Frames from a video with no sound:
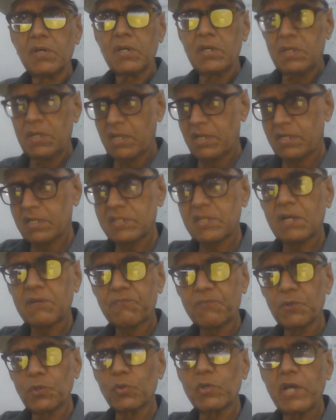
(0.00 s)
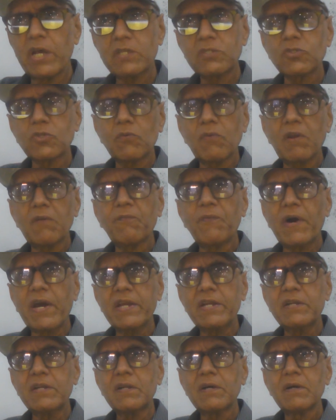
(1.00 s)
In another few days you will
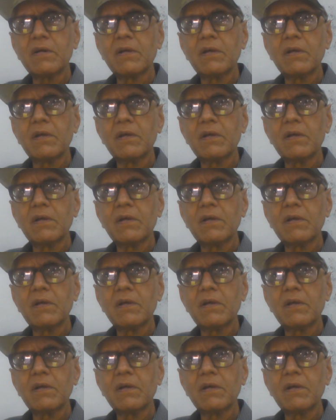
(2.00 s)
find